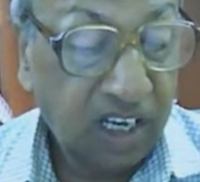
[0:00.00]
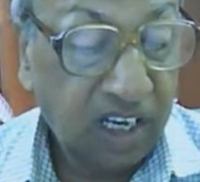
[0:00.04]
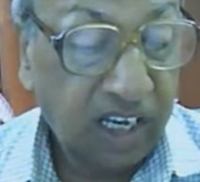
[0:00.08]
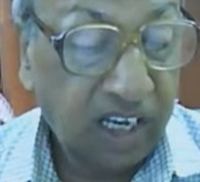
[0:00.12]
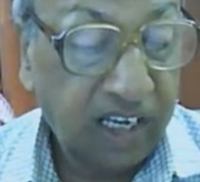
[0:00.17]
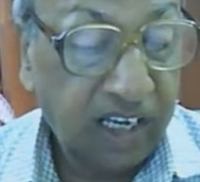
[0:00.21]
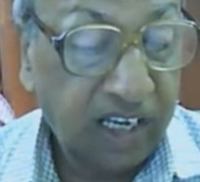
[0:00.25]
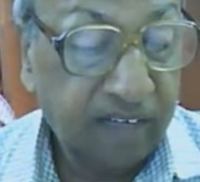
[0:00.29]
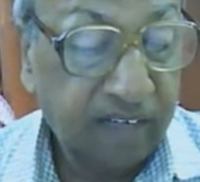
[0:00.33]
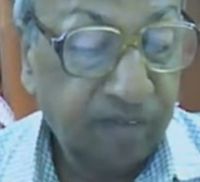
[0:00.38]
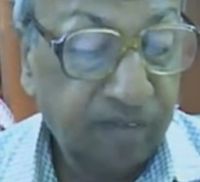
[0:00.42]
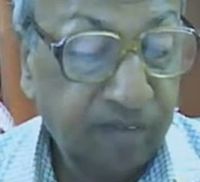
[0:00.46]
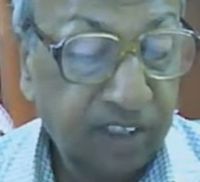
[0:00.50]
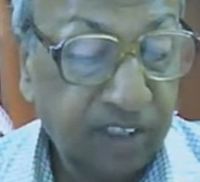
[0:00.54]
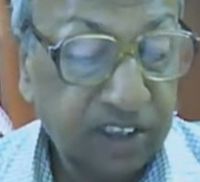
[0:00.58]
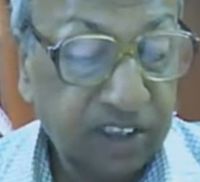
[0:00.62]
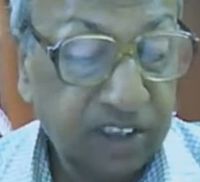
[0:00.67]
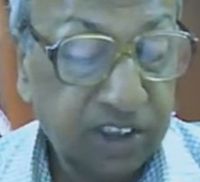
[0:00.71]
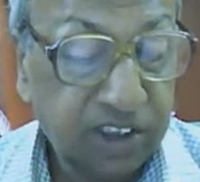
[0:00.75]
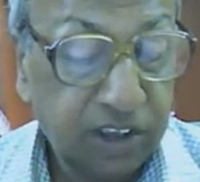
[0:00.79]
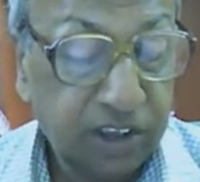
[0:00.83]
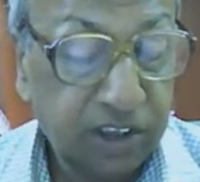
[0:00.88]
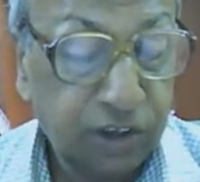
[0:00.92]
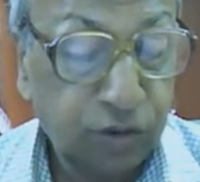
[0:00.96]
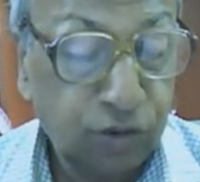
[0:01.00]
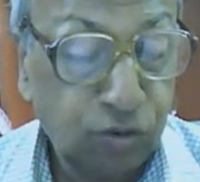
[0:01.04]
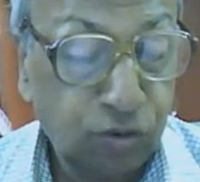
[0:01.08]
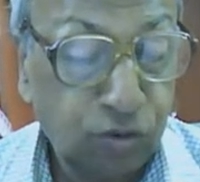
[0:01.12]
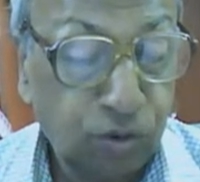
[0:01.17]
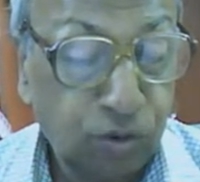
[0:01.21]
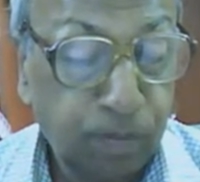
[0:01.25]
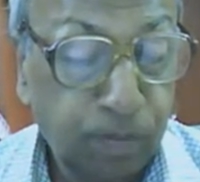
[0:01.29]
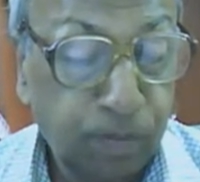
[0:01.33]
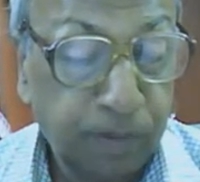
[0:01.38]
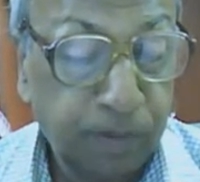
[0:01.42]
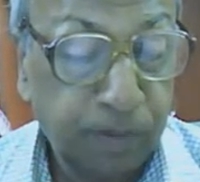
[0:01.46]
and Western
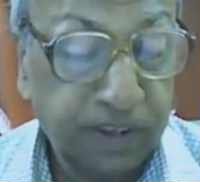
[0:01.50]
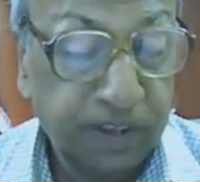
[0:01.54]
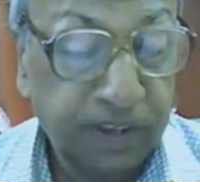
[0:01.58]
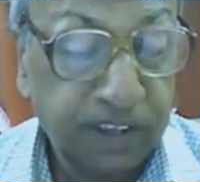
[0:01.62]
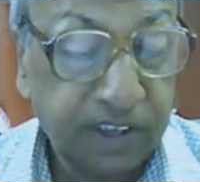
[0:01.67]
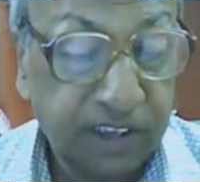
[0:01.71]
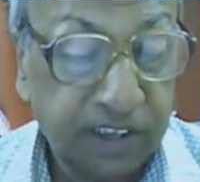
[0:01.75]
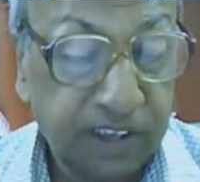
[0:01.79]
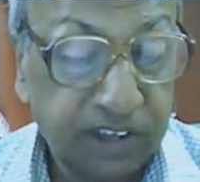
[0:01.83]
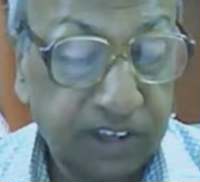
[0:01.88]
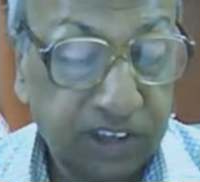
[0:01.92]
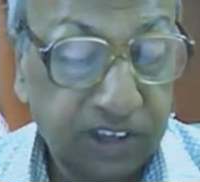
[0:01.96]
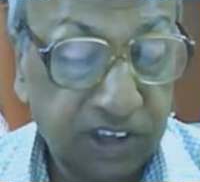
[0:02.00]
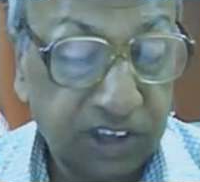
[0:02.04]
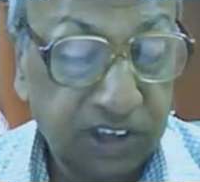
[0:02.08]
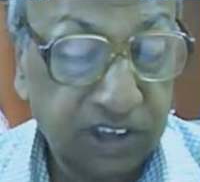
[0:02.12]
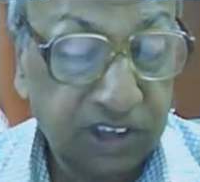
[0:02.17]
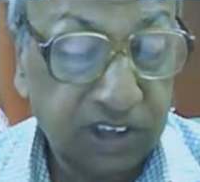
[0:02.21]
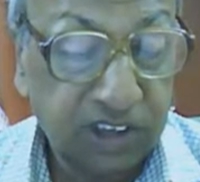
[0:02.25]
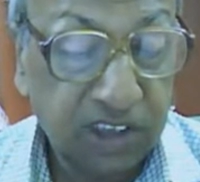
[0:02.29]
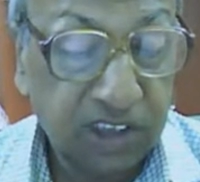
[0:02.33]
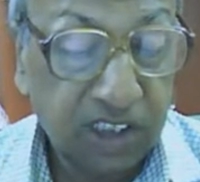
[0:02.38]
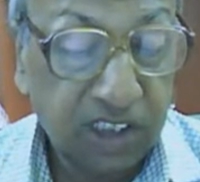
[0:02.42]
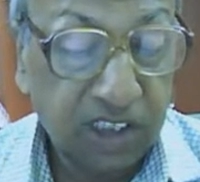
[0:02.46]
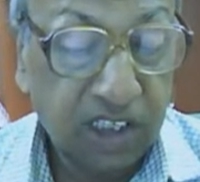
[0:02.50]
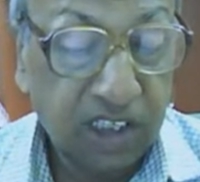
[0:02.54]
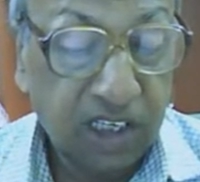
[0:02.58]
European countries.